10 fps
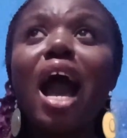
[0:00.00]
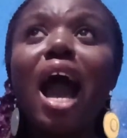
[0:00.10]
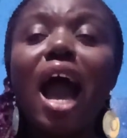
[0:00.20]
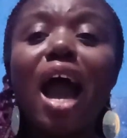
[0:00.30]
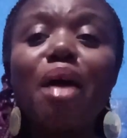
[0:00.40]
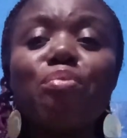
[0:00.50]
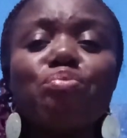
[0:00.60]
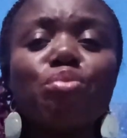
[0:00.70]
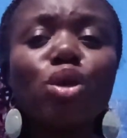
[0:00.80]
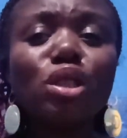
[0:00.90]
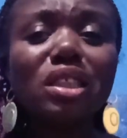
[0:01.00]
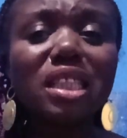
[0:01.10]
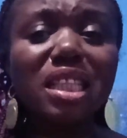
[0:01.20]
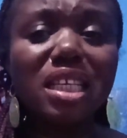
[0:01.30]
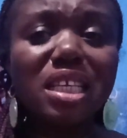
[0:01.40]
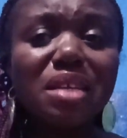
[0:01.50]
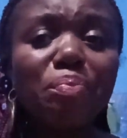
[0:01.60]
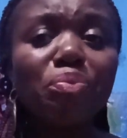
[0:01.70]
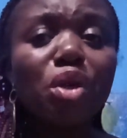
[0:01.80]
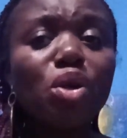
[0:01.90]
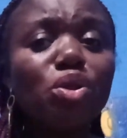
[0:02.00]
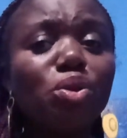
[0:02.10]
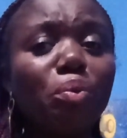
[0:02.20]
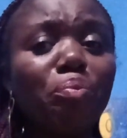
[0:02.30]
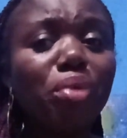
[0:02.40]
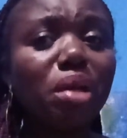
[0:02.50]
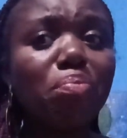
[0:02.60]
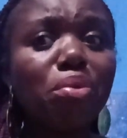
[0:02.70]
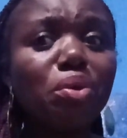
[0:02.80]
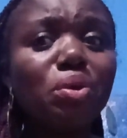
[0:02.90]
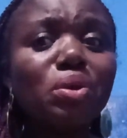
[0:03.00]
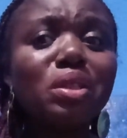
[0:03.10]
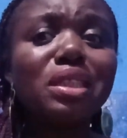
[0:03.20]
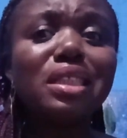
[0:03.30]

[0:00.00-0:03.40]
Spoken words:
are mostly the people